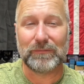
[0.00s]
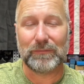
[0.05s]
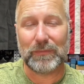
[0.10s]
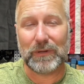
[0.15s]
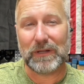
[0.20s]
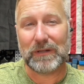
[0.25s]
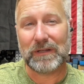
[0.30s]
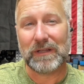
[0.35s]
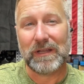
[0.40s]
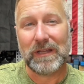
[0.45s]

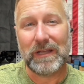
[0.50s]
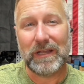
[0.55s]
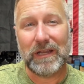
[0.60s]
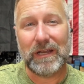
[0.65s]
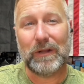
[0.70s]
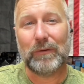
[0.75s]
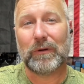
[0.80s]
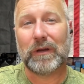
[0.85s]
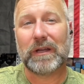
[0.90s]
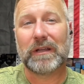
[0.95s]
But
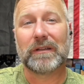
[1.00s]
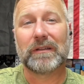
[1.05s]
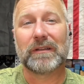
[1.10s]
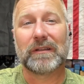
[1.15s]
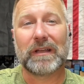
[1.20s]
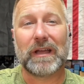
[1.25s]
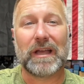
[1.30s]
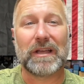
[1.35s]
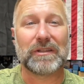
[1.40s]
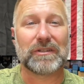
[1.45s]
anyway,
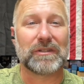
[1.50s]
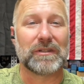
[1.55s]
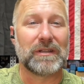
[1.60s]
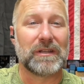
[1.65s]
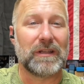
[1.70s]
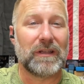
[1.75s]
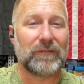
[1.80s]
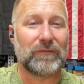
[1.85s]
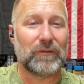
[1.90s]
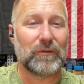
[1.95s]
guys,
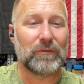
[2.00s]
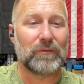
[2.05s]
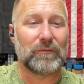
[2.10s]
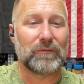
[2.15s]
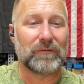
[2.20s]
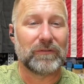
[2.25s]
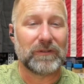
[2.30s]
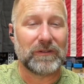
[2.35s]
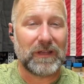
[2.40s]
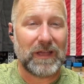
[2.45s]
if
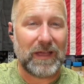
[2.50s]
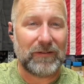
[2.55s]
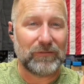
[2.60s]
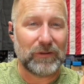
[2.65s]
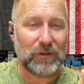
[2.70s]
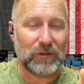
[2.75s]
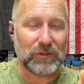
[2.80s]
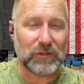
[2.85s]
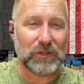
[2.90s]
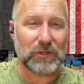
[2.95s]
you have
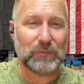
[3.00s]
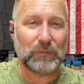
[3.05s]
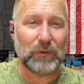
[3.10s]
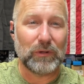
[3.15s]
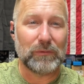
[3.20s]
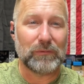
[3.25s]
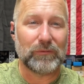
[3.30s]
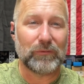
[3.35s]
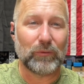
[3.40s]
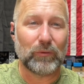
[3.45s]
used this
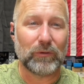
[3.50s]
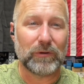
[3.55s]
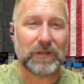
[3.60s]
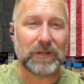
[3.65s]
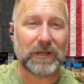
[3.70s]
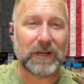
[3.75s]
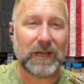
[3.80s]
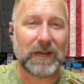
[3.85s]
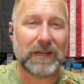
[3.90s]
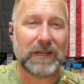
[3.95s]
bullet before and
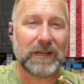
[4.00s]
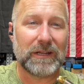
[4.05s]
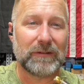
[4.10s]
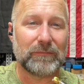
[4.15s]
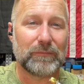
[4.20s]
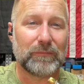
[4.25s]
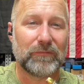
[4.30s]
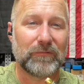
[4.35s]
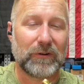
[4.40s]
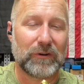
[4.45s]
you got any
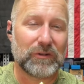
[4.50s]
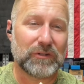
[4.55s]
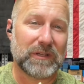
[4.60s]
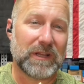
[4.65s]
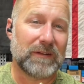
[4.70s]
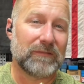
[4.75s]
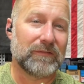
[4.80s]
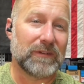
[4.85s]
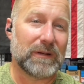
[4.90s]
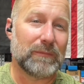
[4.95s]

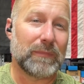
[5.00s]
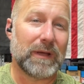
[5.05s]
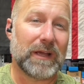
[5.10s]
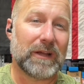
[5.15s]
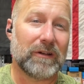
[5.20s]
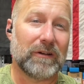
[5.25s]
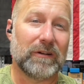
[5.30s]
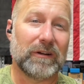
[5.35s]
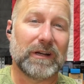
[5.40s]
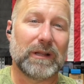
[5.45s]
firsthand
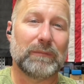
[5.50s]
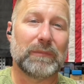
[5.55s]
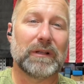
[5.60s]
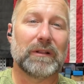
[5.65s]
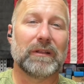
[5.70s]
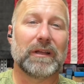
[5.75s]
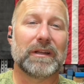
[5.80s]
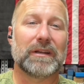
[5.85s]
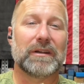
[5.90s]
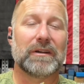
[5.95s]
feedback on it, I'd be
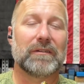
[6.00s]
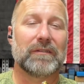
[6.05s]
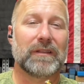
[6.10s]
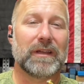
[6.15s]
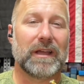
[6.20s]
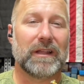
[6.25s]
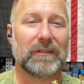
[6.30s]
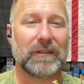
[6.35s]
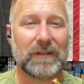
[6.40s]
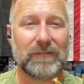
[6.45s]
glad to hear
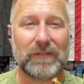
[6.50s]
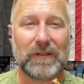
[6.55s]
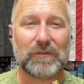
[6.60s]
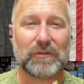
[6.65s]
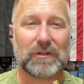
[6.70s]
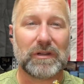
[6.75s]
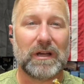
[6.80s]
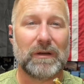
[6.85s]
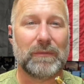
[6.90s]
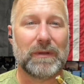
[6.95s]
that. Leave those
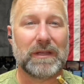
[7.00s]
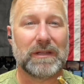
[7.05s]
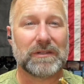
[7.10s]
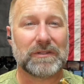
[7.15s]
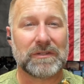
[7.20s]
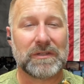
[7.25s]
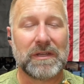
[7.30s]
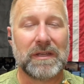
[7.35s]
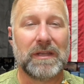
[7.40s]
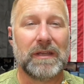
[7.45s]

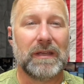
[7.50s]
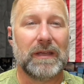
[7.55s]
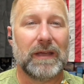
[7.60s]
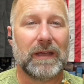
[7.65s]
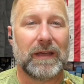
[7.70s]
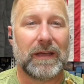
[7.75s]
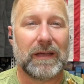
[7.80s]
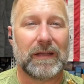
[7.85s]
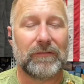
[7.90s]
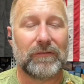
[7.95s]
comments.
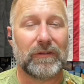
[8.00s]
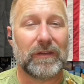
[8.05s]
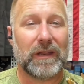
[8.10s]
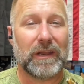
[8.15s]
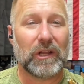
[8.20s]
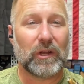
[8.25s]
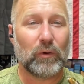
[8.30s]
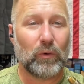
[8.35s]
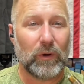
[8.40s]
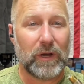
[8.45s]
Uh, if you got
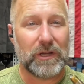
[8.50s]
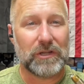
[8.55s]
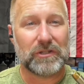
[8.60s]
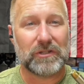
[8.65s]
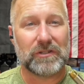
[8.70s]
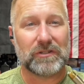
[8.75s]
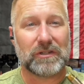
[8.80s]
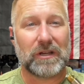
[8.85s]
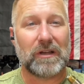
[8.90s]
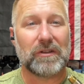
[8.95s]
any
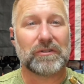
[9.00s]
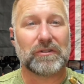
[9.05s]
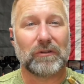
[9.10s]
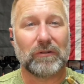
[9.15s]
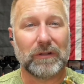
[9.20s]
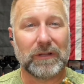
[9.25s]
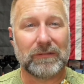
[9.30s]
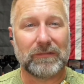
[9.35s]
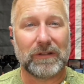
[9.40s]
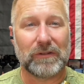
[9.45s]
questions, also
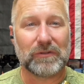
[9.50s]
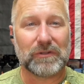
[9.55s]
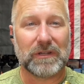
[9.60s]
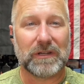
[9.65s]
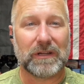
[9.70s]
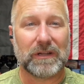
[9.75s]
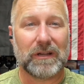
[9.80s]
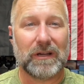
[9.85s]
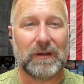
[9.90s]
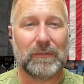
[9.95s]
leave those in
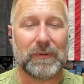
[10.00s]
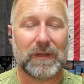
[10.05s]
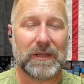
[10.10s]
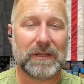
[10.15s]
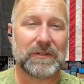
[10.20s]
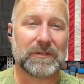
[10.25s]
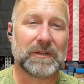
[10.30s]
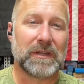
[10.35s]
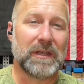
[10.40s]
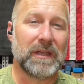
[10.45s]
the
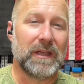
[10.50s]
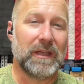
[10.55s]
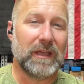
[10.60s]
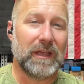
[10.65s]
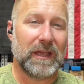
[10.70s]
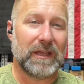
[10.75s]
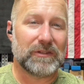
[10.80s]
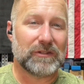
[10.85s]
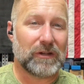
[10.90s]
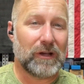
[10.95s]
comments.
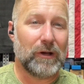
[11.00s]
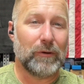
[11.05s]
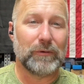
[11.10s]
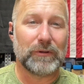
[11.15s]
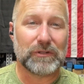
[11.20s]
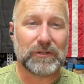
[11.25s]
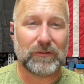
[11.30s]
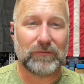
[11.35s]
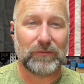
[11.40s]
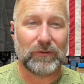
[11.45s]
As
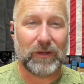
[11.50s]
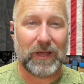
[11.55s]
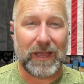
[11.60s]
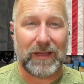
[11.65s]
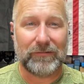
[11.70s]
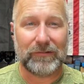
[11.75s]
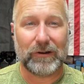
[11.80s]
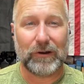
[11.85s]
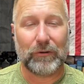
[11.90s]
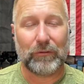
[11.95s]
always, if you
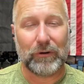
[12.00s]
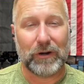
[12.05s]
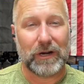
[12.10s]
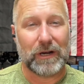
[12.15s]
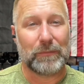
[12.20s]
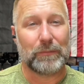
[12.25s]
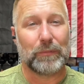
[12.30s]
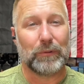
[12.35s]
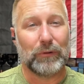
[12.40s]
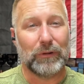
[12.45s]
haven't
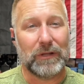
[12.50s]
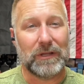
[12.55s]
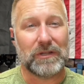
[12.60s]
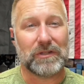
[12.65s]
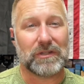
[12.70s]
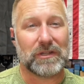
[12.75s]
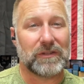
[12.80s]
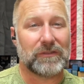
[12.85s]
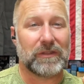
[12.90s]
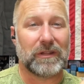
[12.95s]
already,
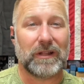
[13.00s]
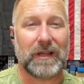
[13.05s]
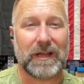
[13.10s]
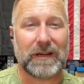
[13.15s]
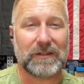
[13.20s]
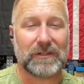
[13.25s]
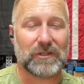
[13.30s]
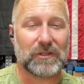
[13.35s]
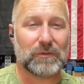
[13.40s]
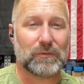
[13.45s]
please hit the
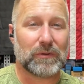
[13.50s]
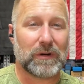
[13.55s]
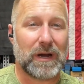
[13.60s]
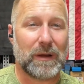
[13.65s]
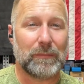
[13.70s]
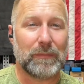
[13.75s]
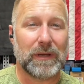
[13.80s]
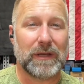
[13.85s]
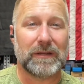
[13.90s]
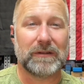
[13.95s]
like and
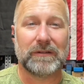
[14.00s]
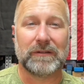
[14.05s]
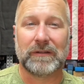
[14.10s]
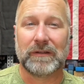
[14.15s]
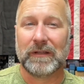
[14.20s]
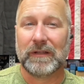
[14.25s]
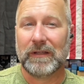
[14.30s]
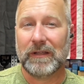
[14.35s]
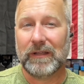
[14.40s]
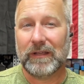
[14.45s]
subscribe button.
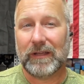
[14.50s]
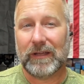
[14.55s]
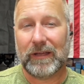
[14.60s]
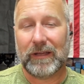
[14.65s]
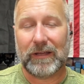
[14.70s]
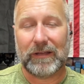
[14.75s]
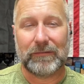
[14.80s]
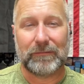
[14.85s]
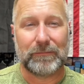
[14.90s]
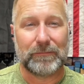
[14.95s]

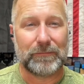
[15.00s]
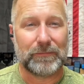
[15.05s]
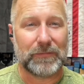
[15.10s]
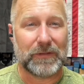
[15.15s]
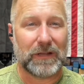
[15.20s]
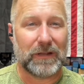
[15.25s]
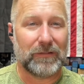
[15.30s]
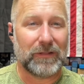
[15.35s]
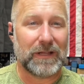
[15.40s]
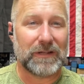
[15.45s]
Uh,
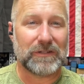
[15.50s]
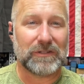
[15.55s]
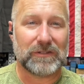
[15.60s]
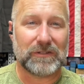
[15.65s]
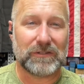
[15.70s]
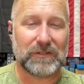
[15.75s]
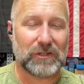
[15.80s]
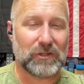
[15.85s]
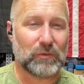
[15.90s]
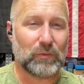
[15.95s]
you know, that's
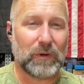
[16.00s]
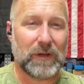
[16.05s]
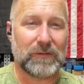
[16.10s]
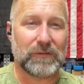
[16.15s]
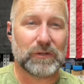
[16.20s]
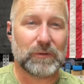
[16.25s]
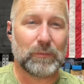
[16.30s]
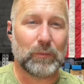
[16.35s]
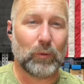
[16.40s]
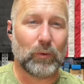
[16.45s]
just a way of
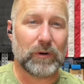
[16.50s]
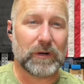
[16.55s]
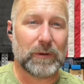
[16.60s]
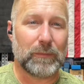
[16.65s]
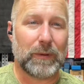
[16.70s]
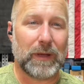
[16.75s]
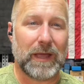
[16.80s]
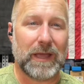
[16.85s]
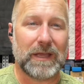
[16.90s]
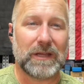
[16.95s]
supporting the
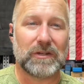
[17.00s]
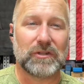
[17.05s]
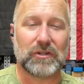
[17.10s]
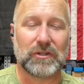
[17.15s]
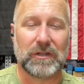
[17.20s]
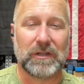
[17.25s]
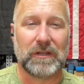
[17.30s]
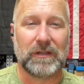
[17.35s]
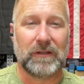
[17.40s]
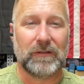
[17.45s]
page.
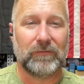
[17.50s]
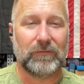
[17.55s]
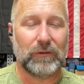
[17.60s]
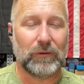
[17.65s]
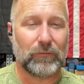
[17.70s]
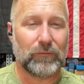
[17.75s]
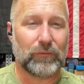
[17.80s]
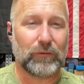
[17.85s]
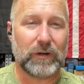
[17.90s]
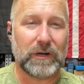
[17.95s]

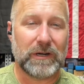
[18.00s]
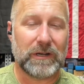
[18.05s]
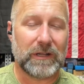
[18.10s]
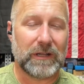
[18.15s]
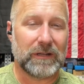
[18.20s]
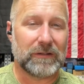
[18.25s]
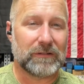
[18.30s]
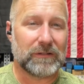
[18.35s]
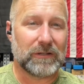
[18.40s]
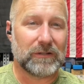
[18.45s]
Feel free
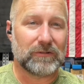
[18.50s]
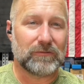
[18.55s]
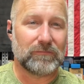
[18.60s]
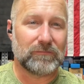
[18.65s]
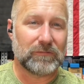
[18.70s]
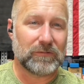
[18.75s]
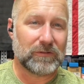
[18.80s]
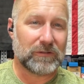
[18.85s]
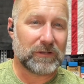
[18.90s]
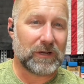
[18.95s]
to, to
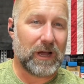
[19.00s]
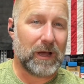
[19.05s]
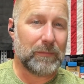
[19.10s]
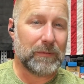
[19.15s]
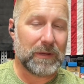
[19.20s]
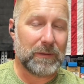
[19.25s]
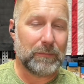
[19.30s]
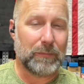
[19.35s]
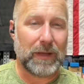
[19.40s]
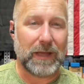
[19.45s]

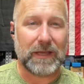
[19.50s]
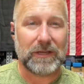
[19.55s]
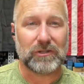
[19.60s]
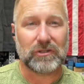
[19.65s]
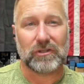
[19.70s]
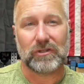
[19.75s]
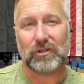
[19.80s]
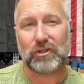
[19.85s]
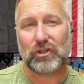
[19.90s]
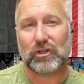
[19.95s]
copy and
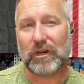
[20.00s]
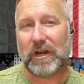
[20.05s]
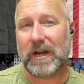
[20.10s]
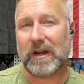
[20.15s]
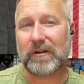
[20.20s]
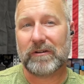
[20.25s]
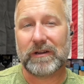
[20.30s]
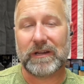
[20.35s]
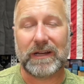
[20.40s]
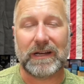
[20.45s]
paste and
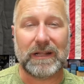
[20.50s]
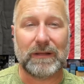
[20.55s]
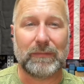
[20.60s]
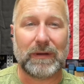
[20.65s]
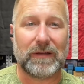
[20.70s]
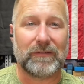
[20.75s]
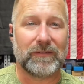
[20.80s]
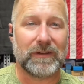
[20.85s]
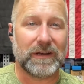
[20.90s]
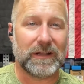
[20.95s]
share any of
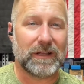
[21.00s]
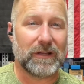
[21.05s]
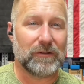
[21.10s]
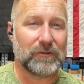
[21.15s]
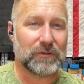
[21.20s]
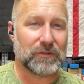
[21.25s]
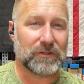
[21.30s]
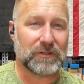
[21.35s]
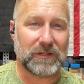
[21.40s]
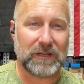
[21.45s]
my
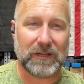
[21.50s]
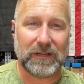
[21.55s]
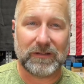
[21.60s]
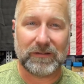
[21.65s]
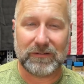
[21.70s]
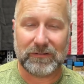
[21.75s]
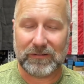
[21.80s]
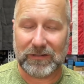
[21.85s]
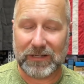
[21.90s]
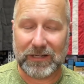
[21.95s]
videos
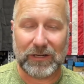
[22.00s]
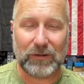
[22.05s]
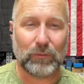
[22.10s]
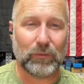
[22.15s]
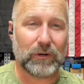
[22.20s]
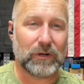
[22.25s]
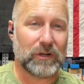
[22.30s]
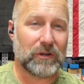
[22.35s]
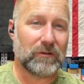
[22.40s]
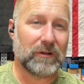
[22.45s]
uh,
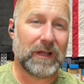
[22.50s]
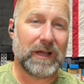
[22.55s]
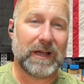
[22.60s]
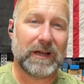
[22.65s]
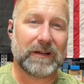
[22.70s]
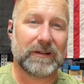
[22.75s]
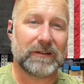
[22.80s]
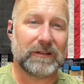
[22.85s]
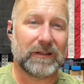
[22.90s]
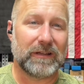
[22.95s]
anywhere you'd
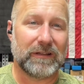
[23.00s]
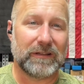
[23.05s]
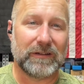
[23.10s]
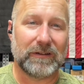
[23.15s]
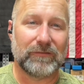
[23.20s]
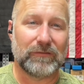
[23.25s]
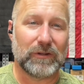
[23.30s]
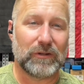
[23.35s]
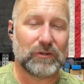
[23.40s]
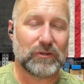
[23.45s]
like uh, in
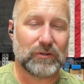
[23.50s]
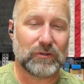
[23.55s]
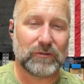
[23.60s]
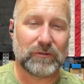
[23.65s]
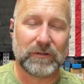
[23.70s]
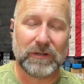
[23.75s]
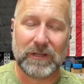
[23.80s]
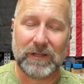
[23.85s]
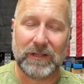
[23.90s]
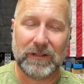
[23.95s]
the future.
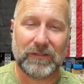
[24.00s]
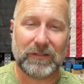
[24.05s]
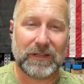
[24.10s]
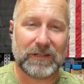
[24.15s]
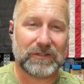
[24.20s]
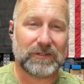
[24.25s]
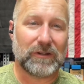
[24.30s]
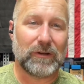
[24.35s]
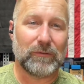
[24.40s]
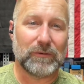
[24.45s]

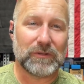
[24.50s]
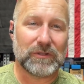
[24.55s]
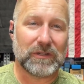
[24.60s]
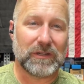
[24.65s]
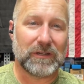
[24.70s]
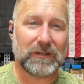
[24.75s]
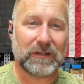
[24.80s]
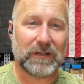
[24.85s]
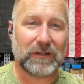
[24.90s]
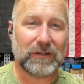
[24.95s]
That's always
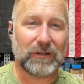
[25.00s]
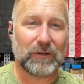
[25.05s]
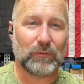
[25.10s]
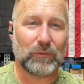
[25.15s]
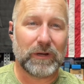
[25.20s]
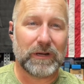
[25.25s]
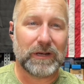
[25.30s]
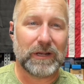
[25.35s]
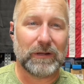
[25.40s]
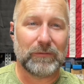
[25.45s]
a, a, good
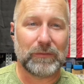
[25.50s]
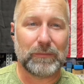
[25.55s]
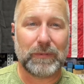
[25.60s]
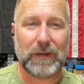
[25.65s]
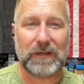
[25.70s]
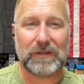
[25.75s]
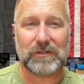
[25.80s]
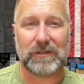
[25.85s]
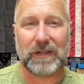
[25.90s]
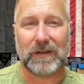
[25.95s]
way to help the
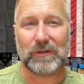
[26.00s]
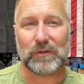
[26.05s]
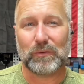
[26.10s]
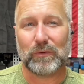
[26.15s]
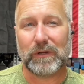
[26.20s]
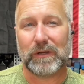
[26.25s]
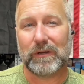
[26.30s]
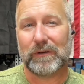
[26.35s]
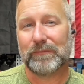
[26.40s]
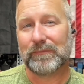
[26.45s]
page out as
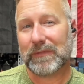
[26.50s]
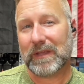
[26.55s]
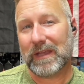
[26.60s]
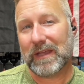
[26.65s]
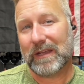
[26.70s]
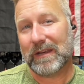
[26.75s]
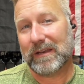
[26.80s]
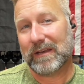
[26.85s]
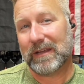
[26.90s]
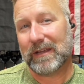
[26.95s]
well.
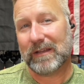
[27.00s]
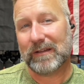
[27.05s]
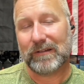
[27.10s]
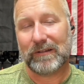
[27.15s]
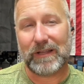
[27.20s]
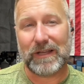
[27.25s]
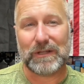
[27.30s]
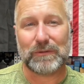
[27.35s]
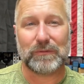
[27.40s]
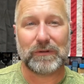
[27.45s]
And uh,
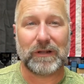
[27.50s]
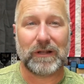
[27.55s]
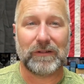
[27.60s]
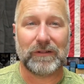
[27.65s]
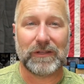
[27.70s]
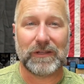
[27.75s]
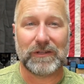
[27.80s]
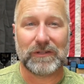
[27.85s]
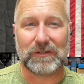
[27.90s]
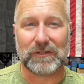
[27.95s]
last but not
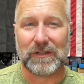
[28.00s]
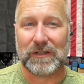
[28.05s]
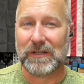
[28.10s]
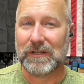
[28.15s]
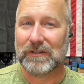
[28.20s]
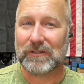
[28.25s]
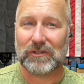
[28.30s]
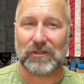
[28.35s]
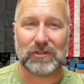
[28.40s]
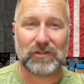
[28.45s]
least,
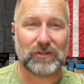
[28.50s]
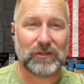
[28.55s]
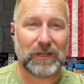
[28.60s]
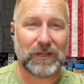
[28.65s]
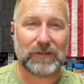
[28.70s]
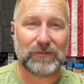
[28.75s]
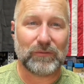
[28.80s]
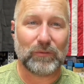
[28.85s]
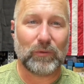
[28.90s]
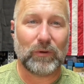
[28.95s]
just
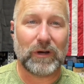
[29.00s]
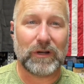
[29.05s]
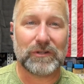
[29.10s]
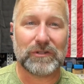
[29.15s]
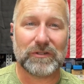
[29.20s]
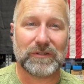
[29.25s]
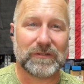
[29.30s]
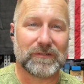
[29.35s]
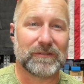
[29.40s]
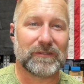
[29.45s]
thanks for
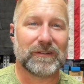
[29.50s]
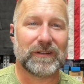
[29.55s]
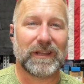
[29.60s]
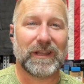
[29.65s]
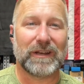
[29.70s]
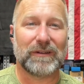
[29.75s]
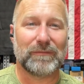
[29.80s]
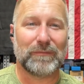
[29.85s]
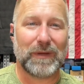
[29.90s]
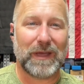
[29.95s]
watching
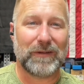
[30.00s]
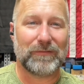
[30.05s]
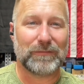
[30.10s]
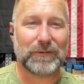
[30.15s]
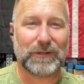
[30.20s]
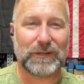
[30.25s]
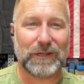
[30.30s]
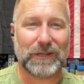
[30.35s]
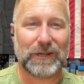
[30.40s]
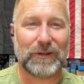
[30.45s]
and Matt from
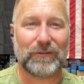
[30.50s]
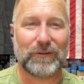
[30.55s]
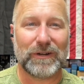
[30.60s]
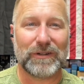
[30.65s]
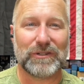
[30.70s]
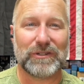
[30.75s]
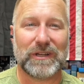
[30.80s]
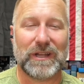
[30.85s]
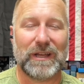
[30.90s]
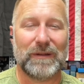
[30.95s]
Kentucky
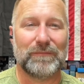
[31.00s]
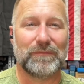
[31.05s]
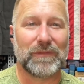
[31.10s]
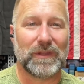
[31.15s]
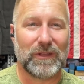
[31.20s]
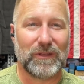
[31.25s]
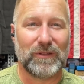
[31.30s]
Range Time.